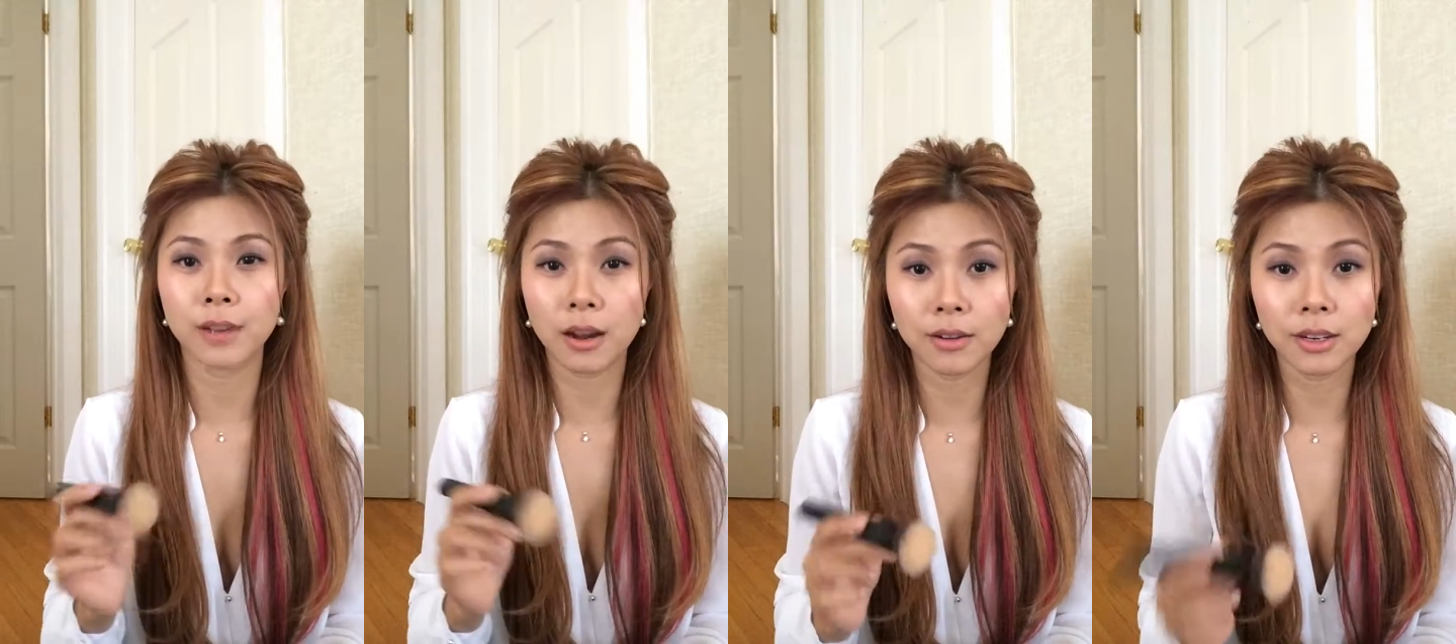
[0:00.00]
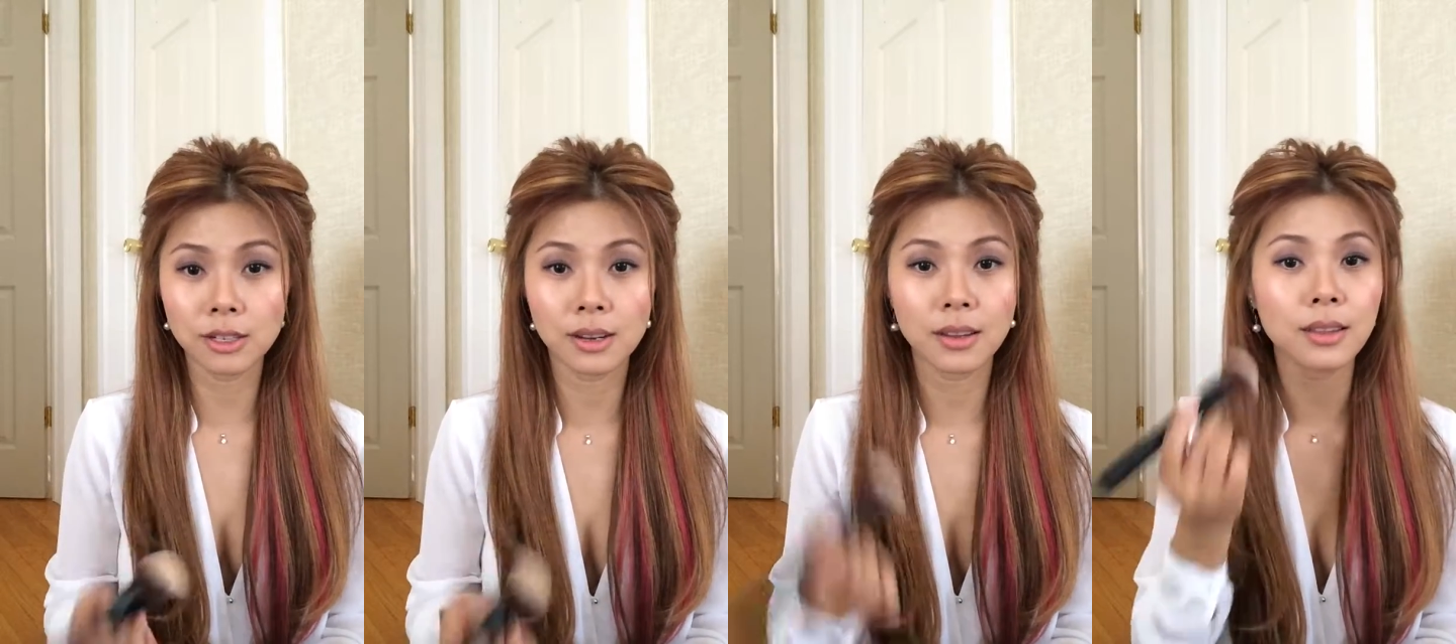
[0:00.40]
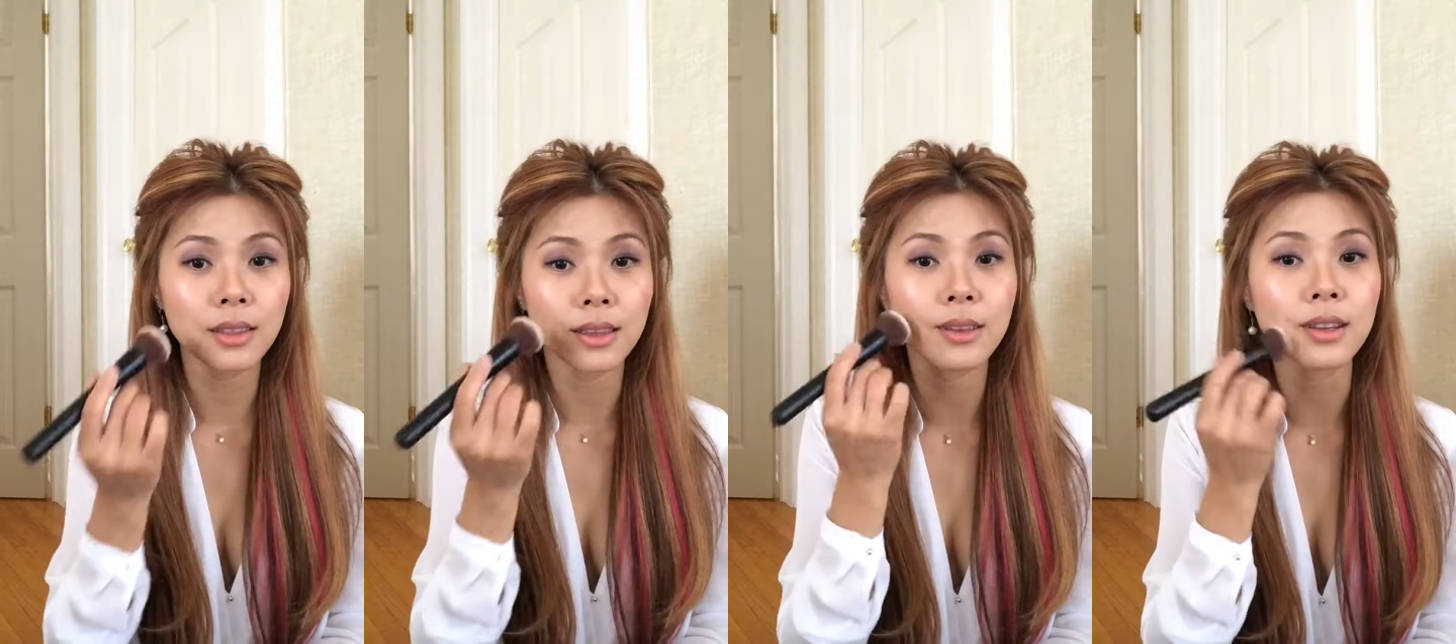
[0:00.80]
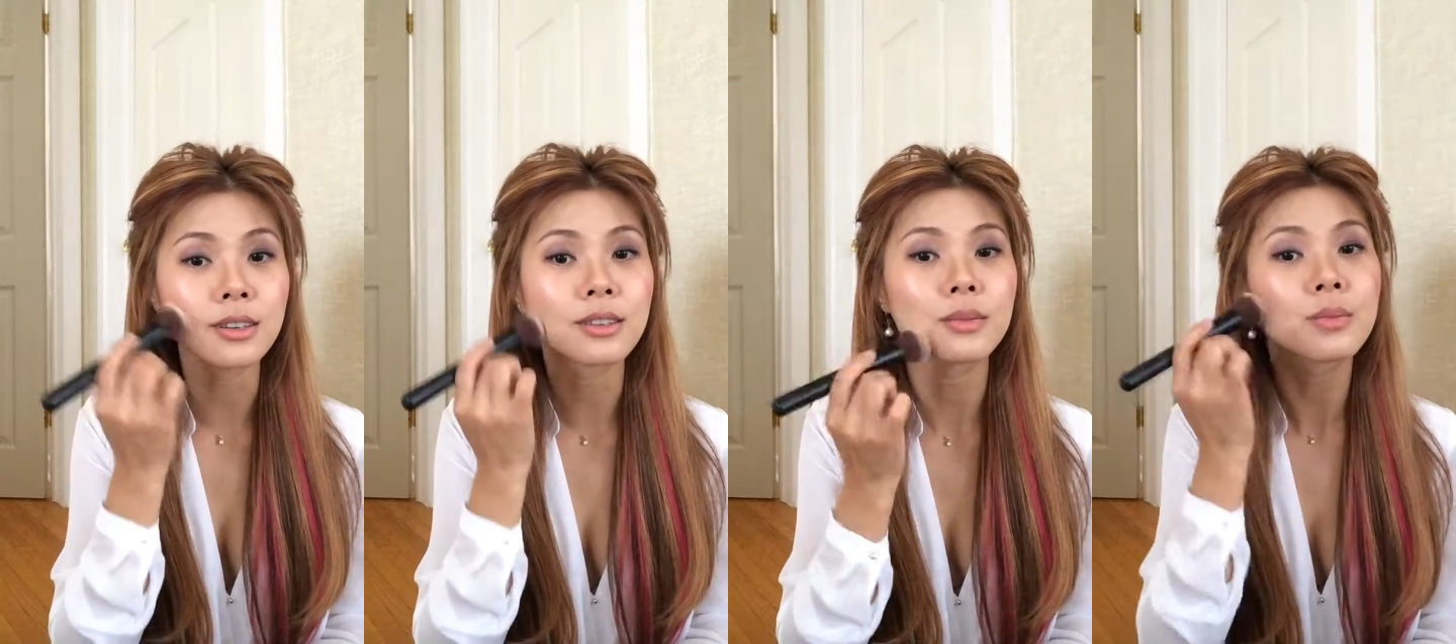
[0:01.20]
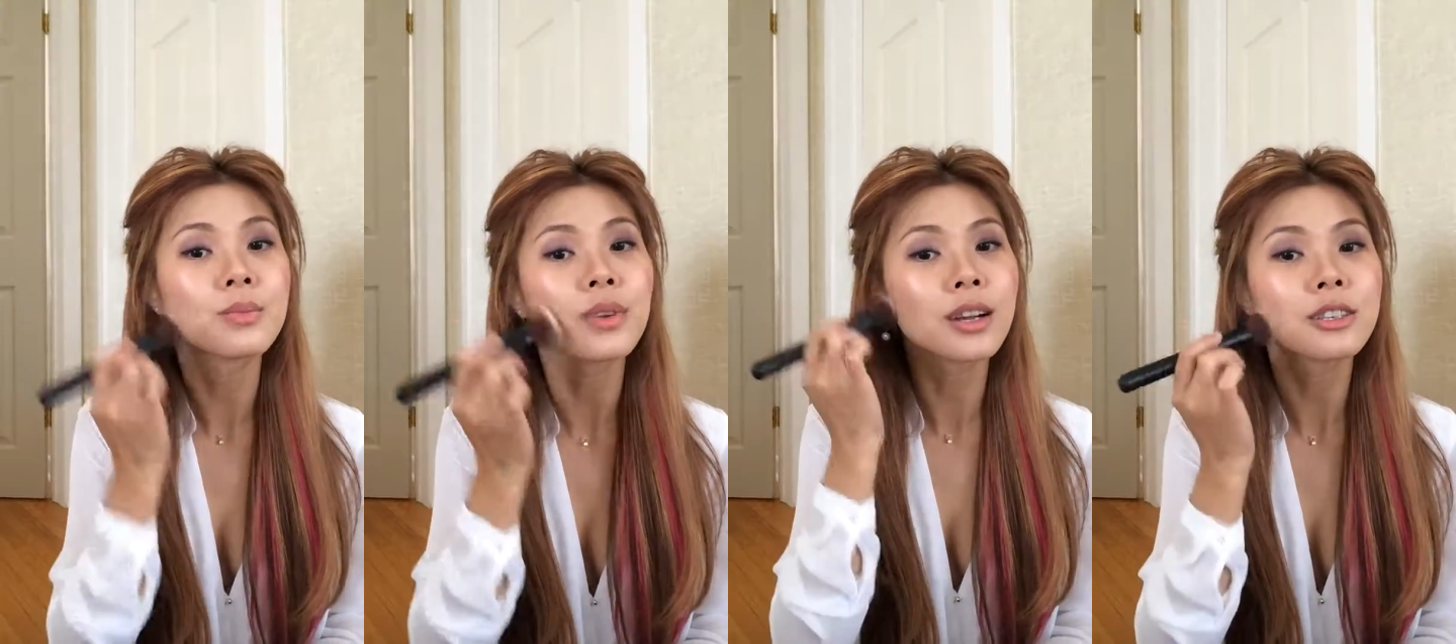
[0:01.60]
coverage, then you can just
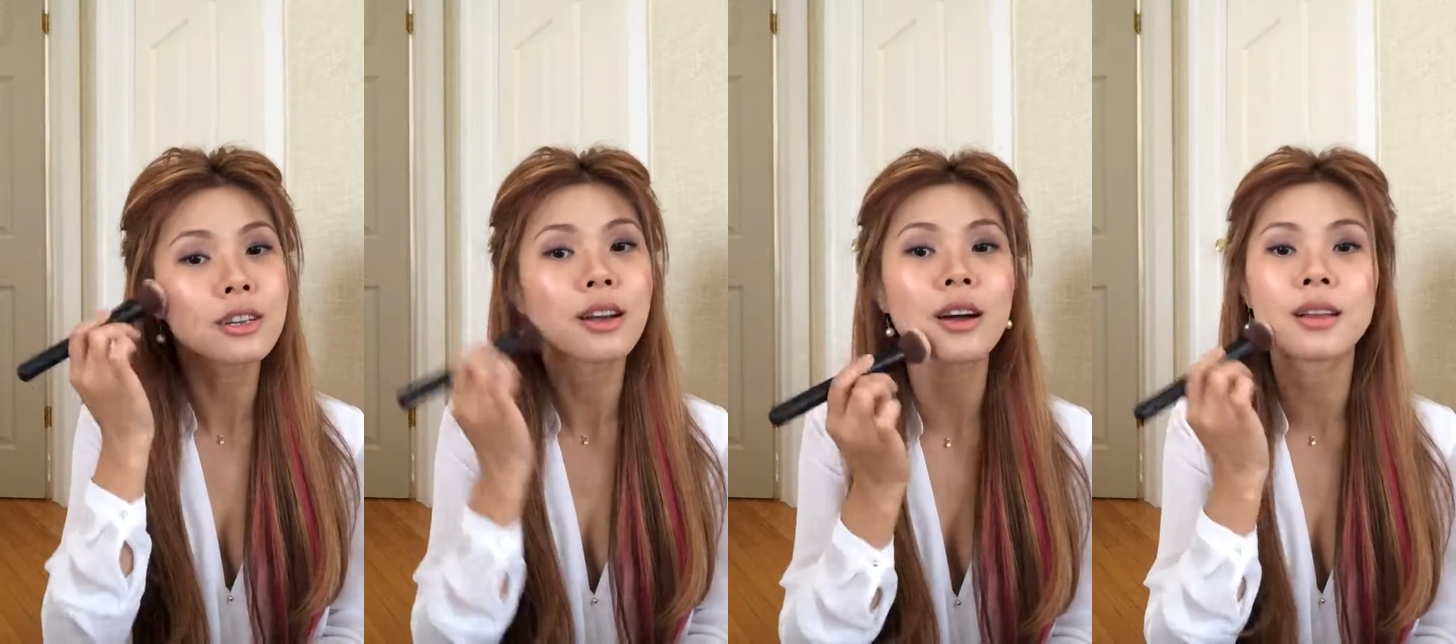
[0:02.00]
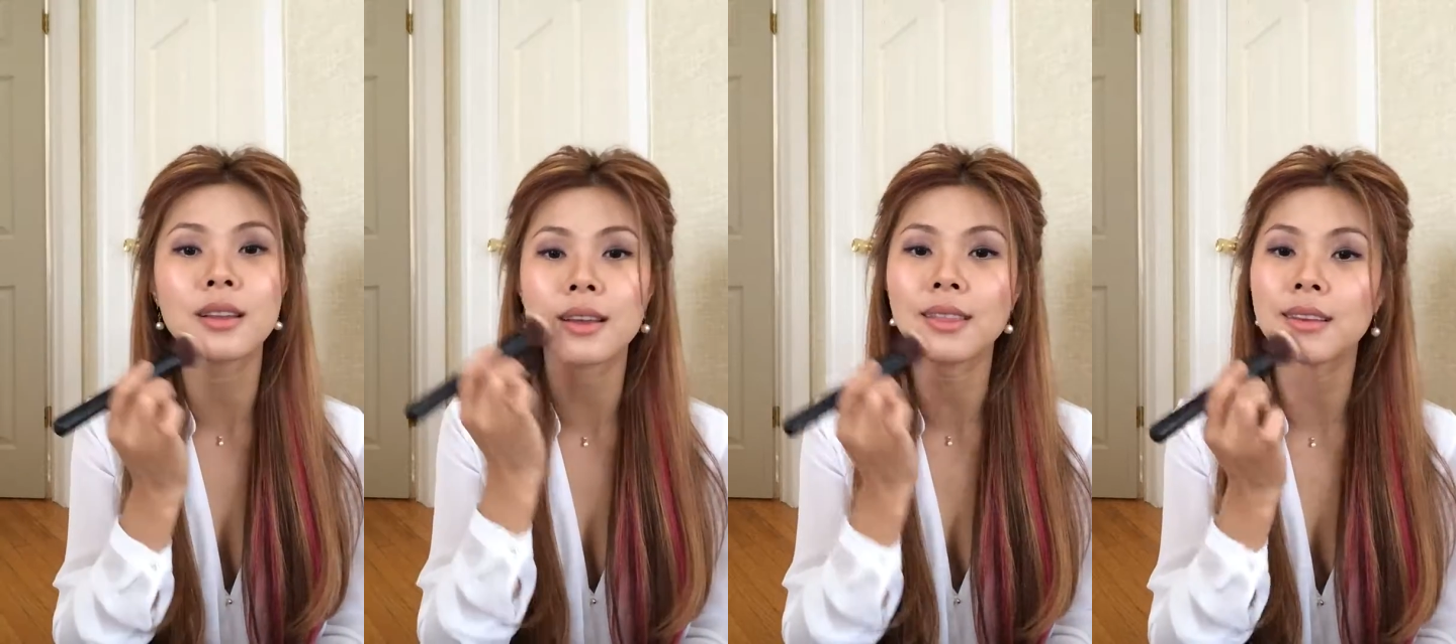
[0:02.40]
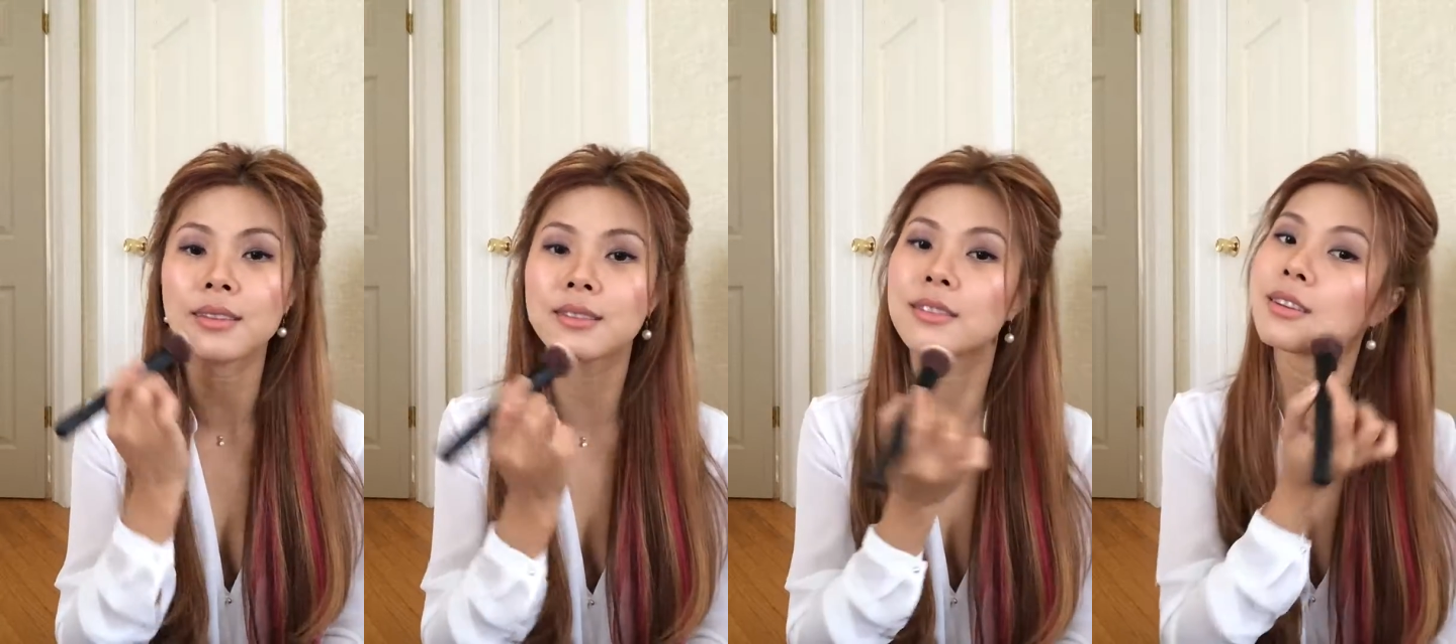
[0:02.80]
brush it on like this.